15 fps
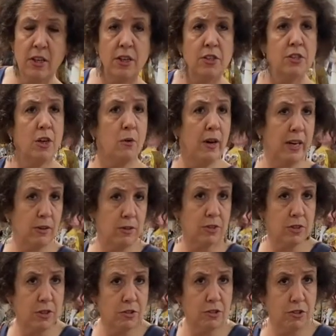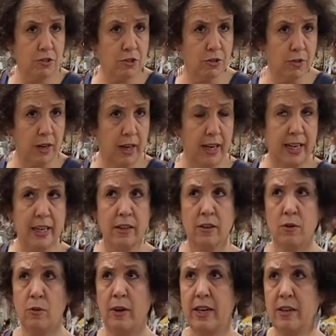So I also do try
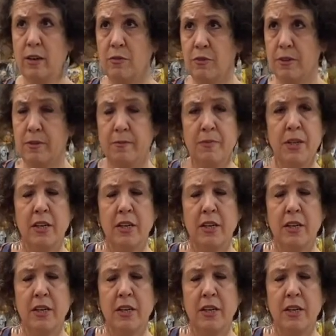quite often